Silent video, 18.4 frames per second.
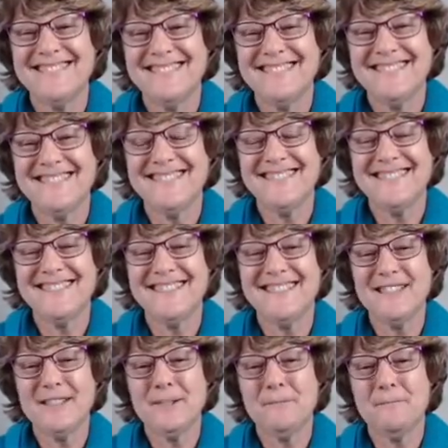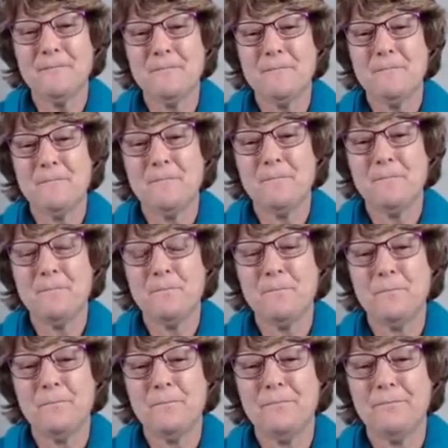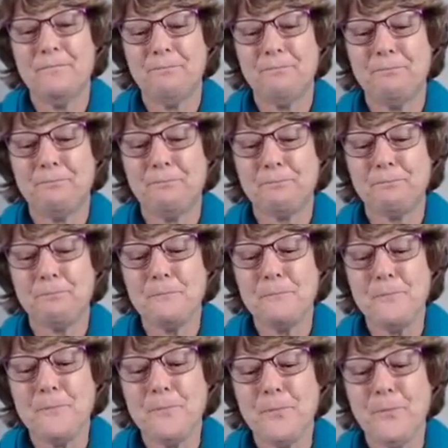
The person shown says nothing.